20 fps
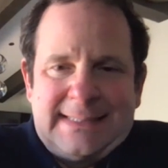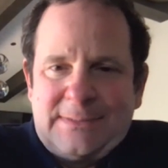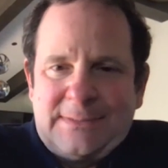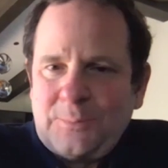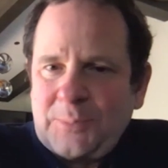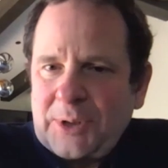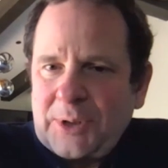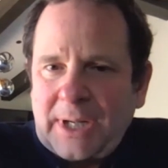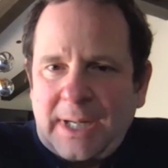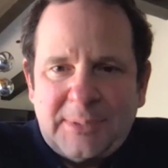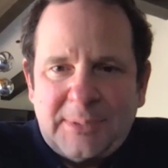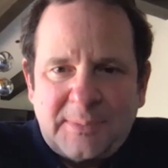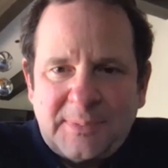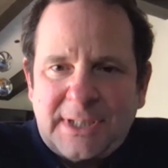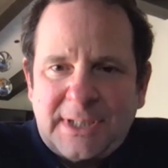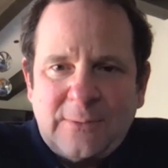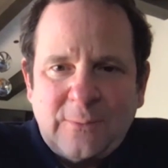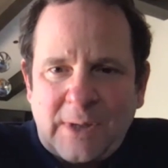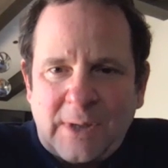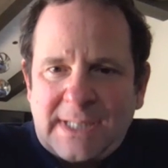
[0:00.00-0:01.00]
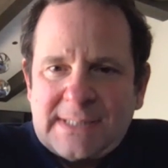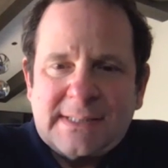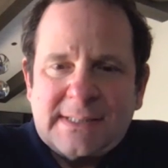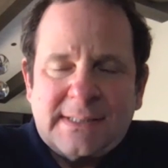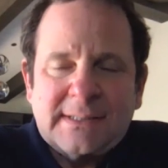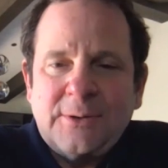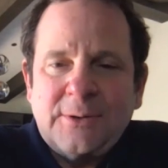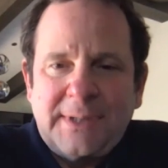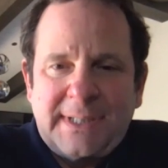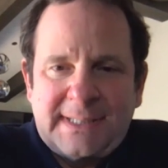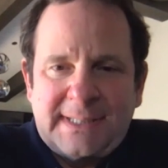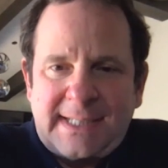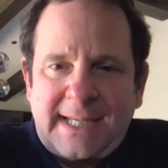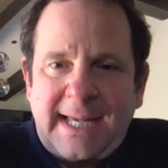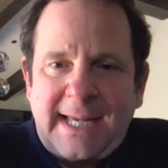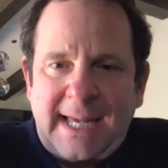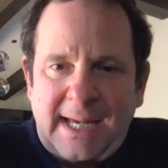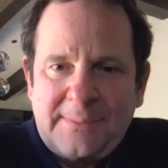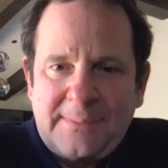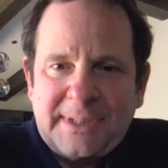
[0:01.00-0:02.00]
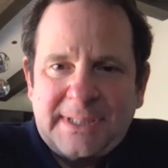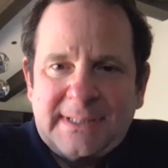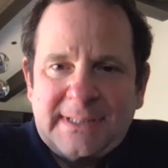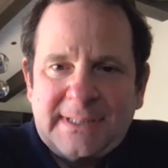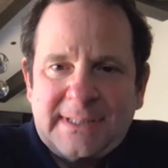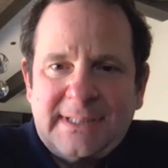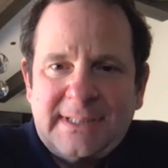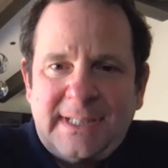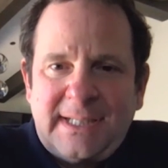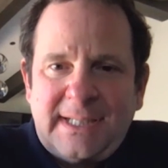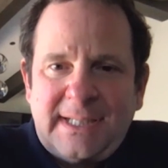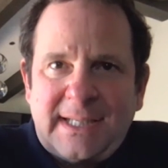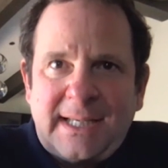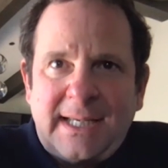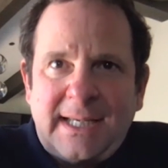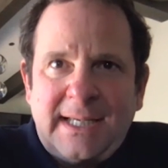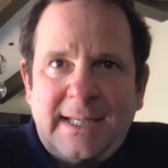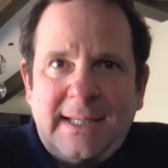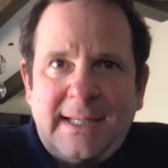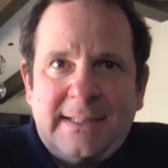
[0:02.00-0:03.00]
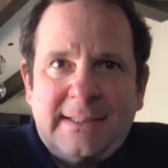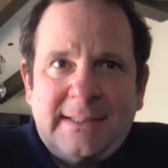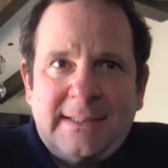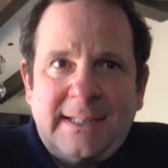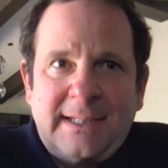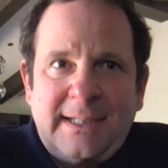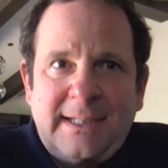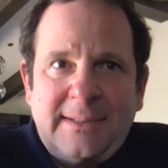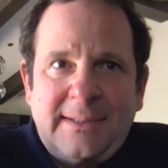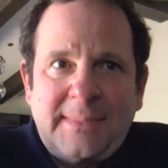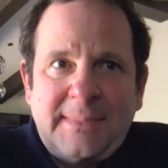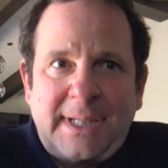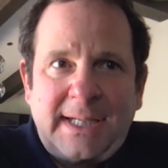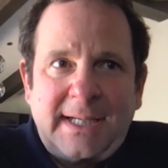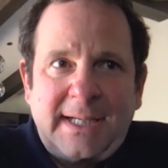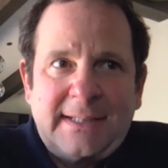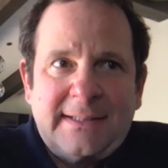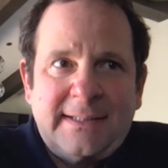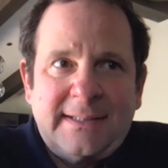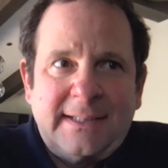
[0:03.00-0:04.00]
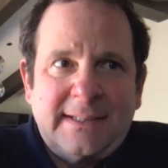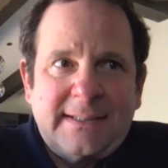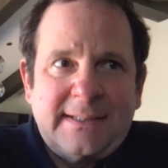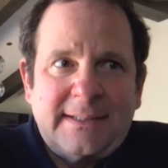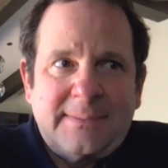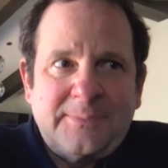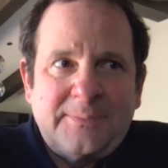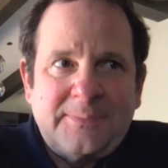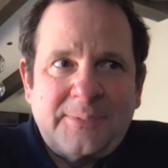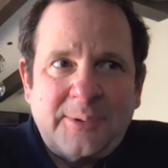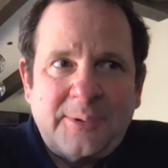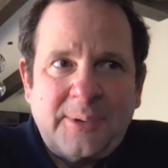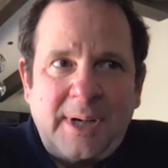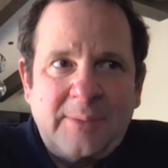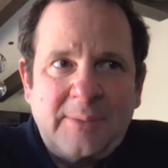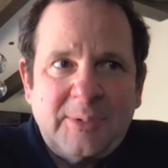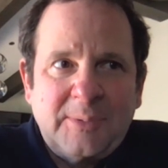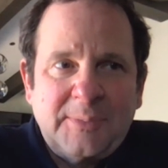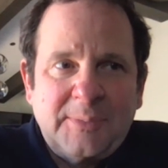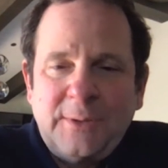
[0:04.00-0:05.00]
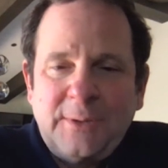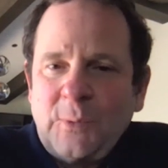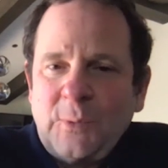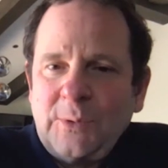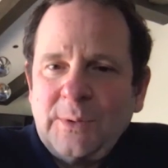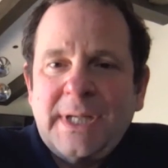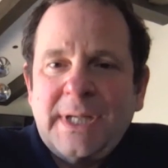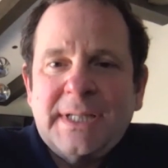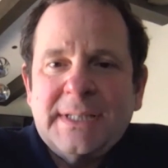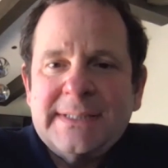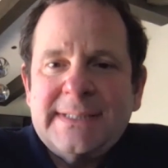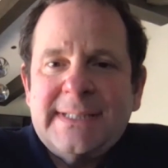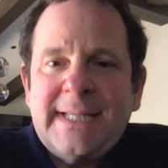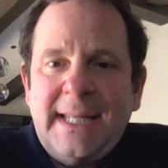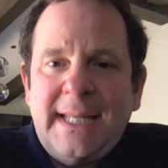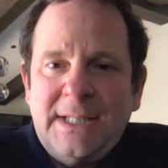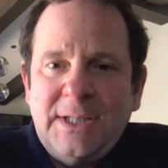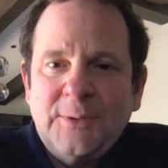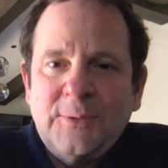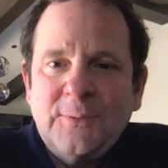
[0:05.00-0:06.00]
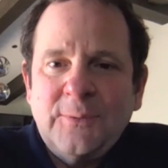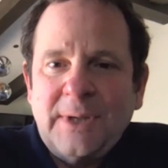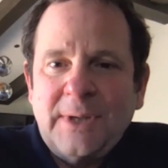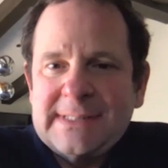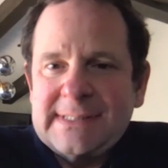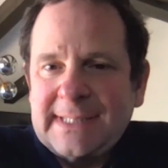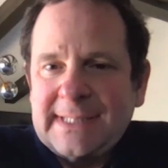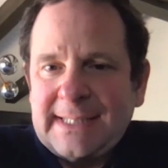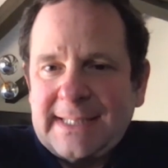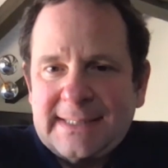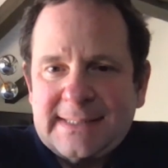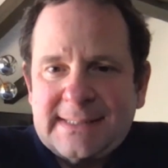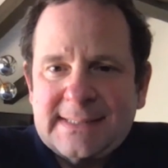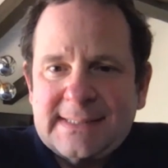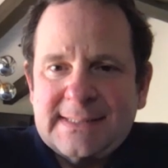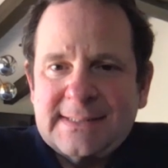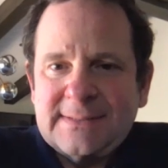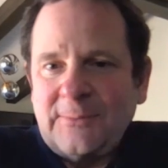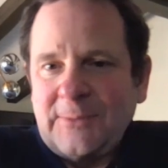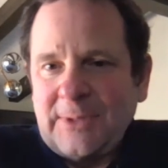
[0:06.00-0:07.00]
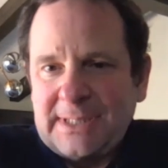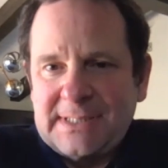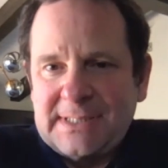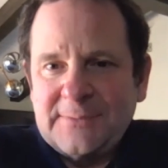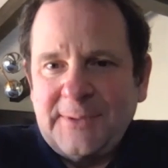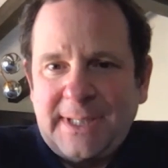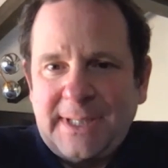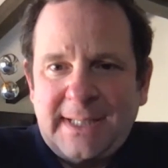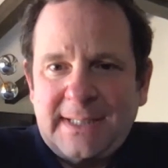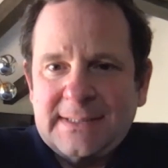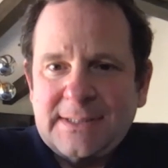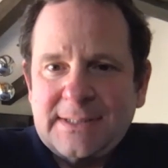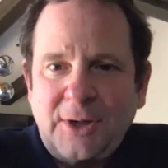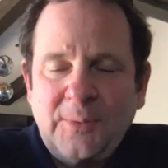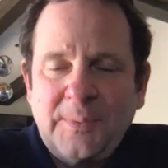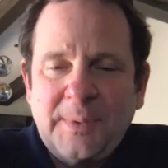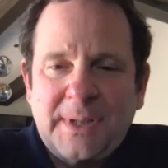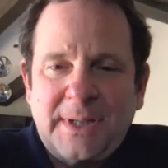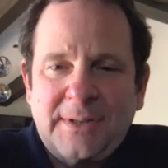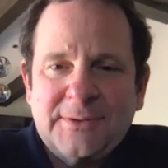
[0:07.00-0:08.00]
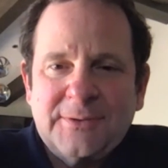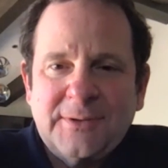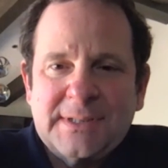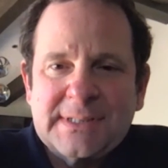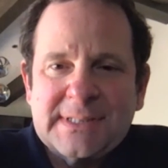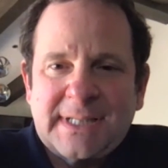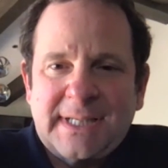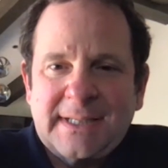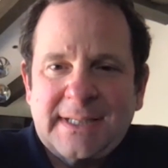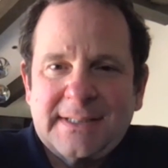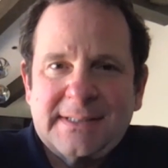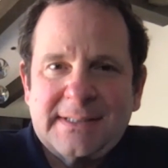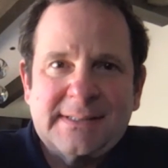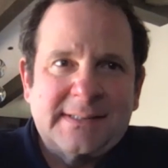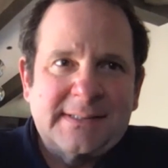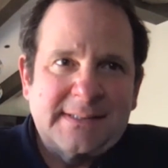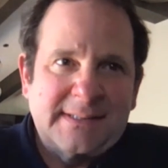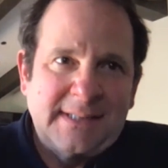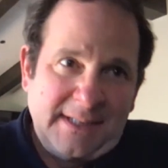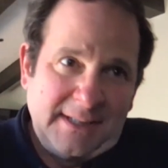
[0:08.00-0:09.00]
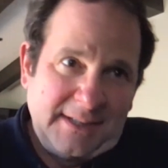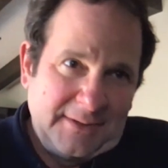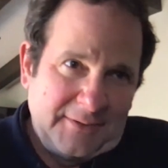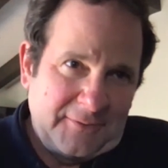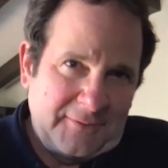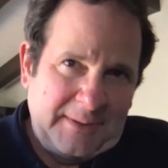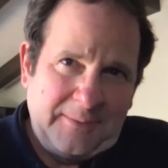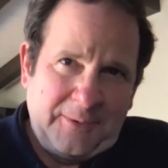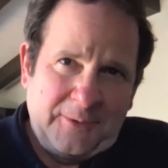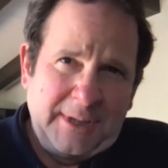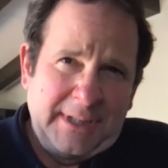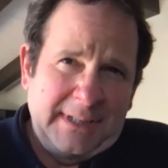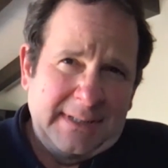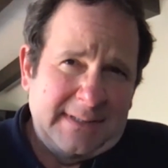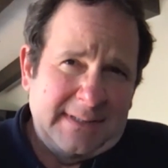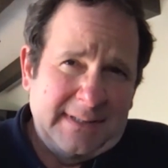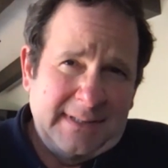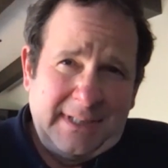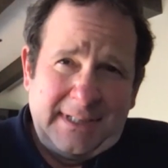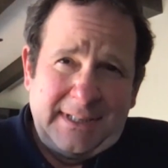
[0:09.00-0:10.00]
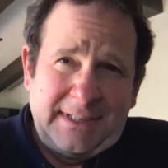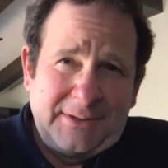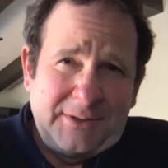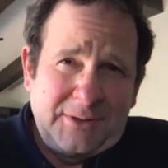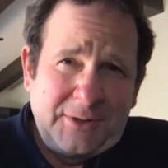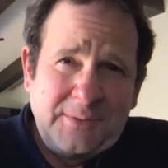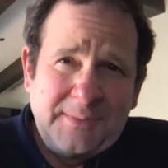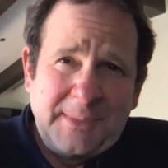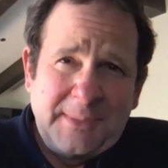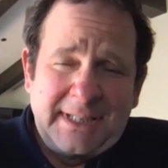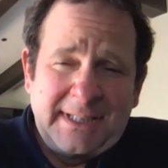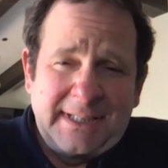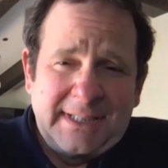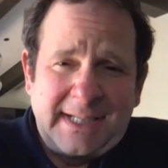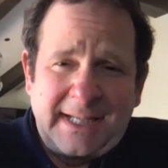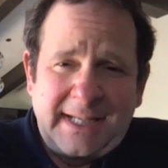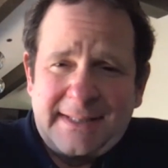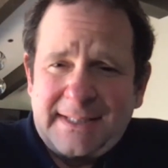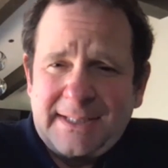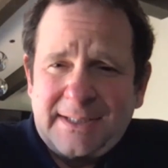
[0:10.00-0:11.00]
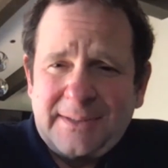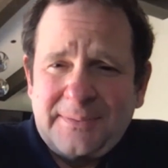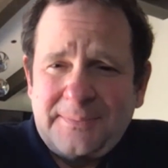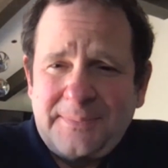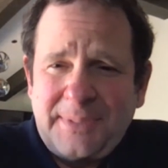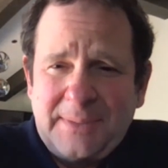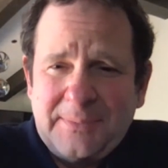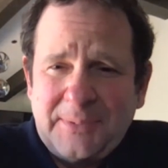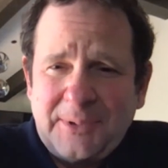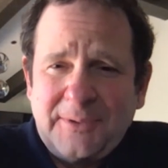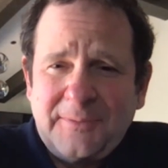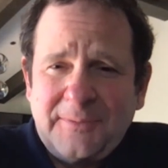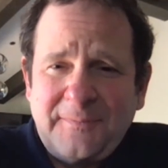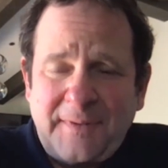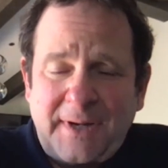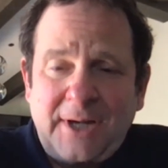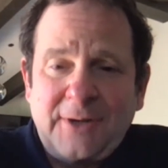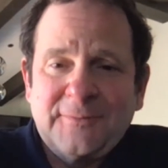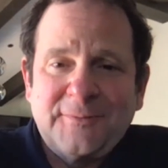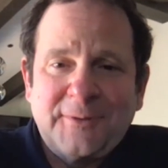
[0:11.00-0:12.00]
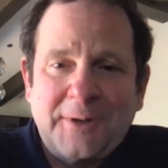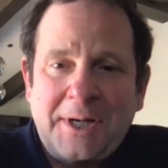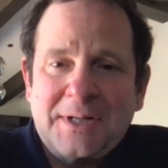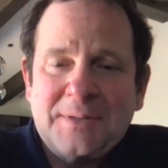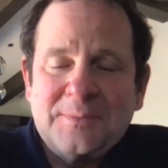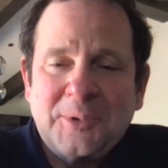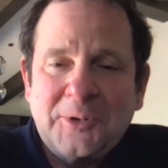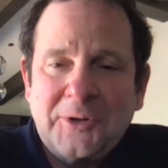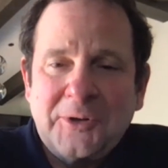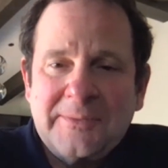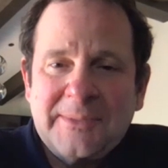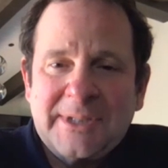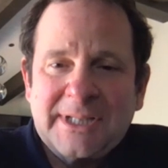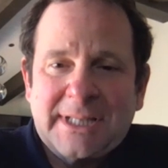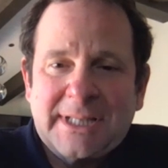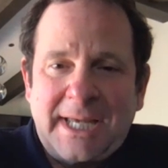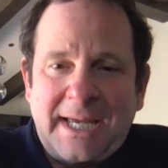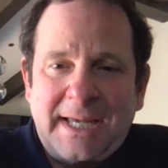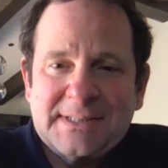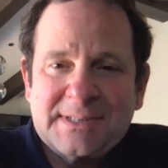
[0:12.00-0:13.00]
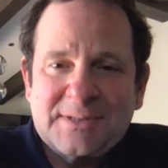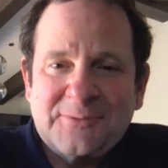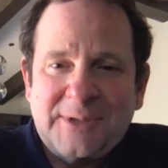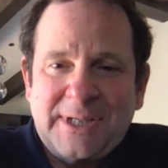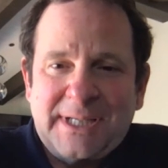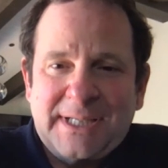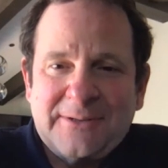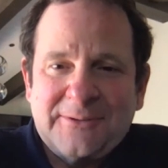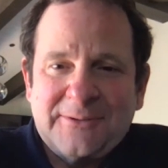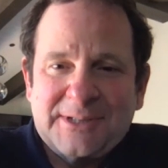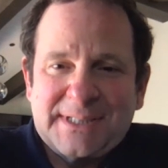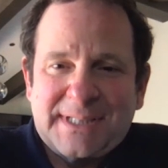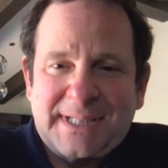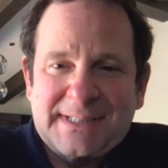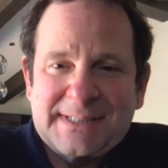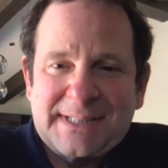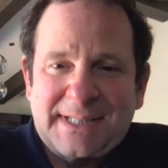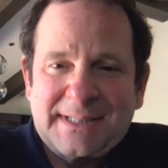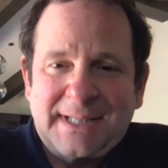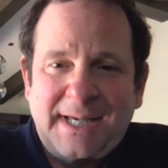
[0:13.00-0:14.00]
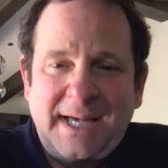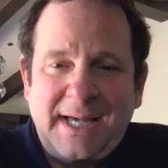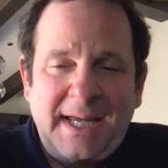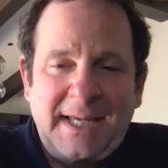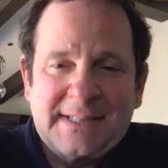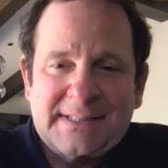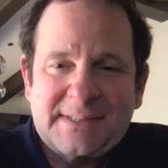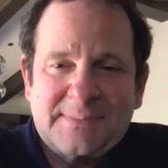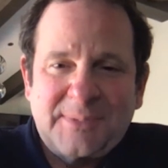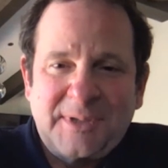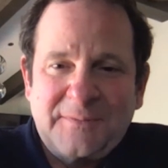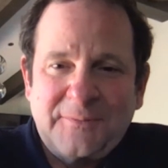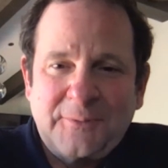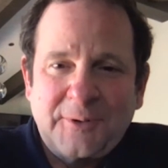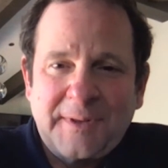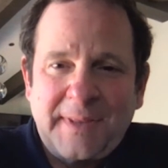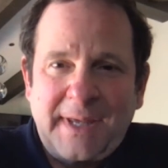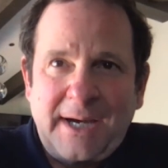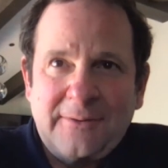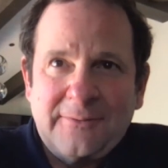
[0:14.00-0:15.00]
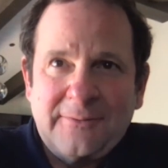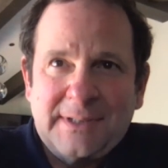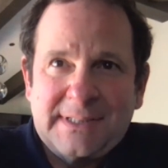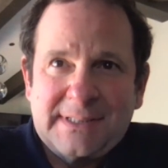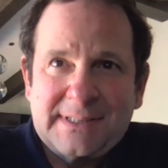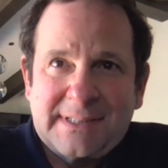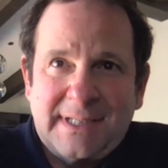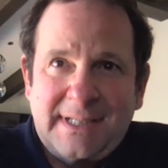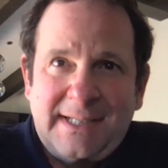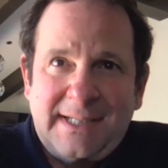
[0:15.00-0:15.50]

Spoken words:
probably wasn't going to happen, and I think probably won't continue once we get to open our doors again, because it's 3.2 million, I think, people filed for unemployment last week, which they said the highest before that was